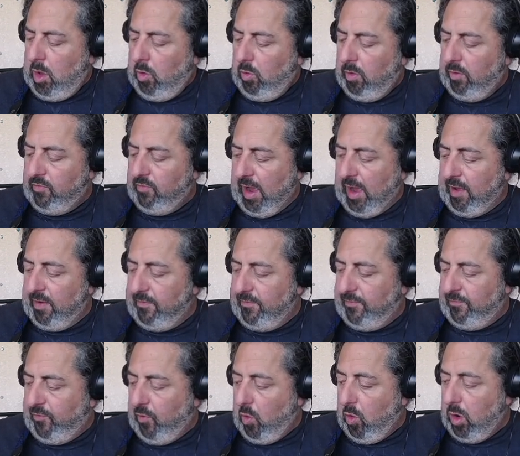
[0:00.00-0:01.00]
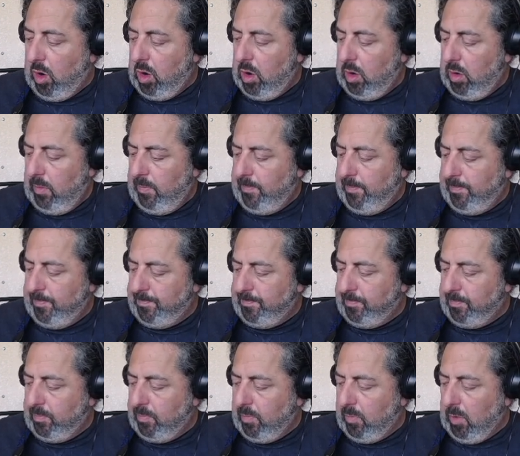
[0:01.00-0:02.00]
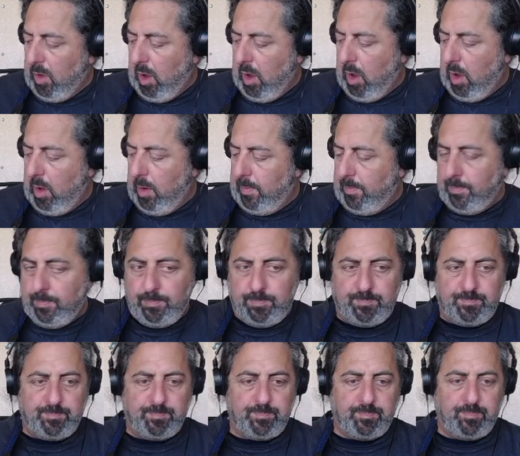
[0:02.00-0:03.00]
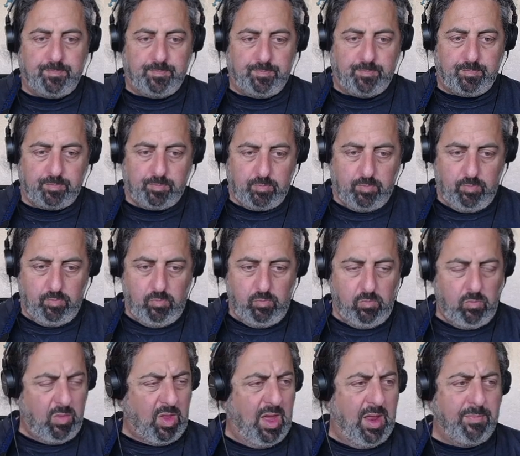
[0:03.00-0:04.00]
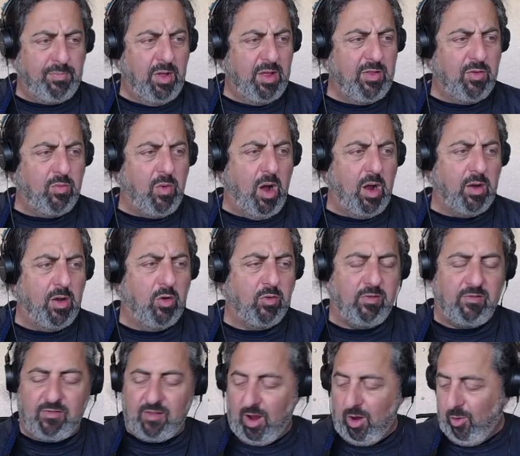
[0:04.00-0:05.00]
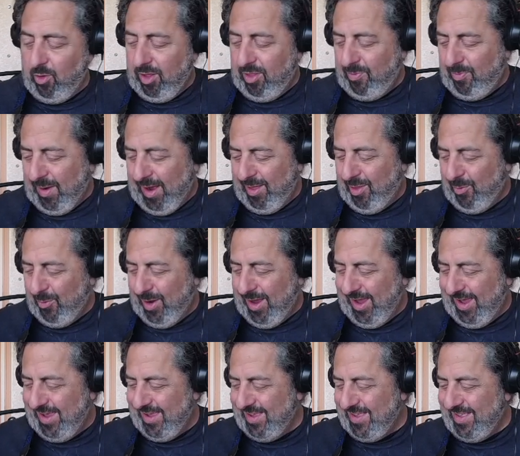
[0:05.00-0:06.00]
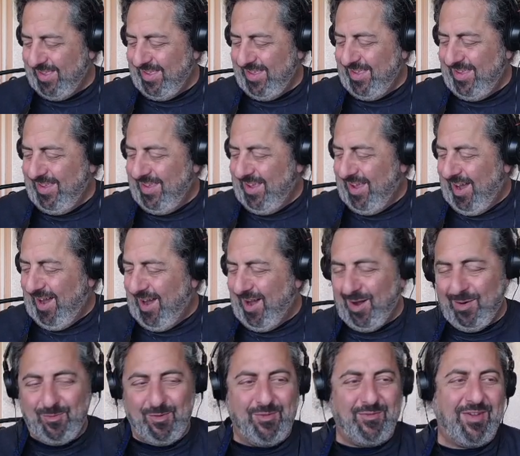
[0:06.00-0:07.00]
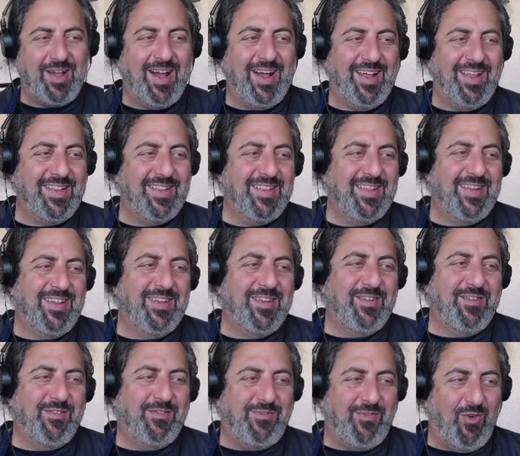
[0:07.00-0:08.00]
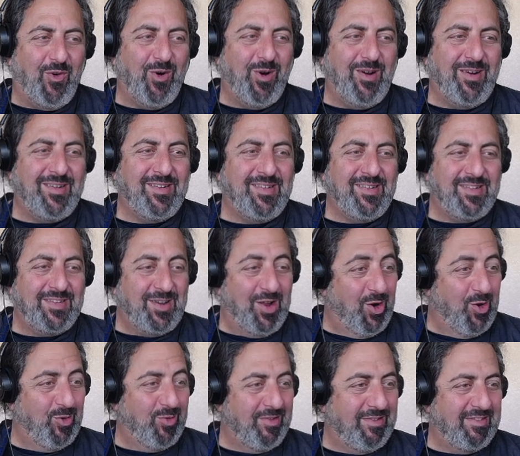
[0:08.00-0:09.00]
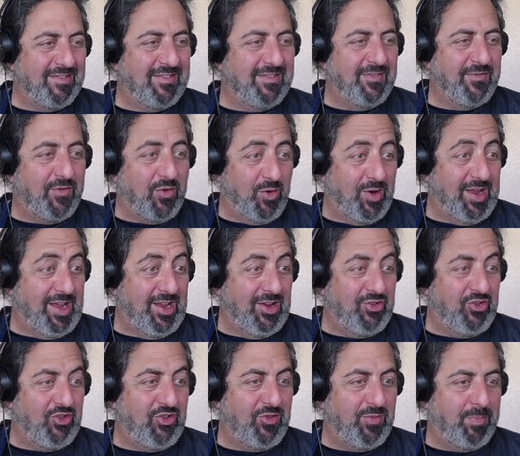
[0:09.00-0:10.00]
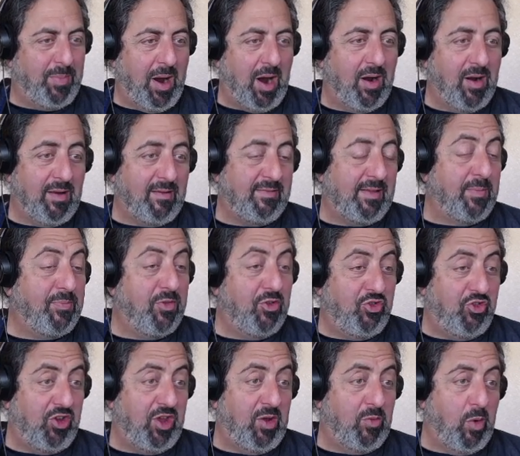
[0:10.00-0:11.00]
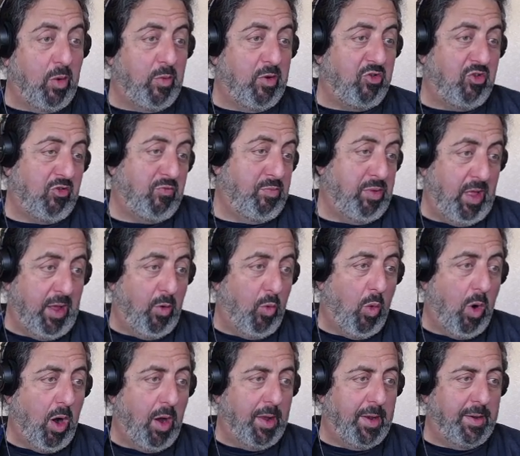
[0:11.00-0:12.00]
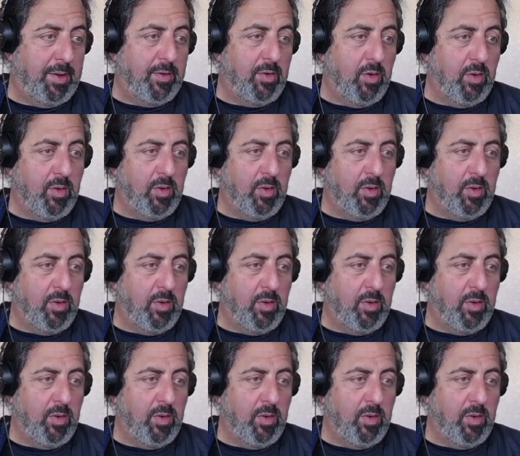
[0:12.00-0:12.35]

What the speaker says: We've got 4. I played the wrong note to start with, by the way. We've got 4 notes for each part except the G, where we just play 1.